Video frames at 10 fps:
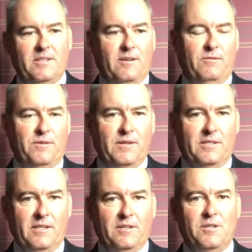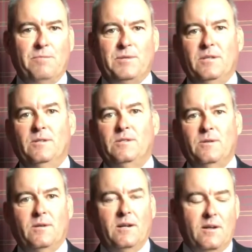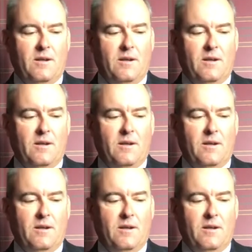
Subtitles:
You know, if you're into the Egyptians or